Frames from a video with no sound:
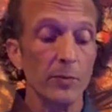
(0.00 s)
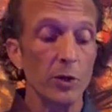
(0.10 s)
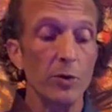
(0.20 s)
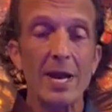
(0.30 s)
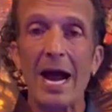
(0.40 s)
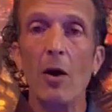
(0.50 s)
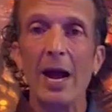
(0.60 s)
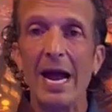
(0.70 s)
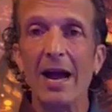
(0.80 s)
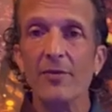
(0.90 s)
you now
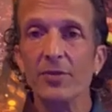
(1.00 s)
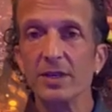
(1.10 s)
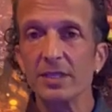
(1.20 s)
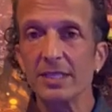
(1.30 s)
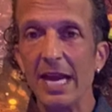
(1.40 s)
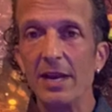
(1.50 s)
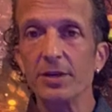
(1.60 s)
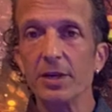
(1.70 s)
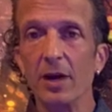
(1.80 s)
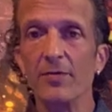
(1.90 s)
have the
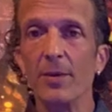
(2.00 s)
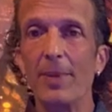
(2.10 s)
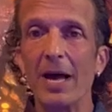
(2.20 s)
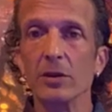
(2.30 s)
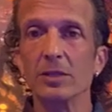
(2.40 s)
scent of the Palo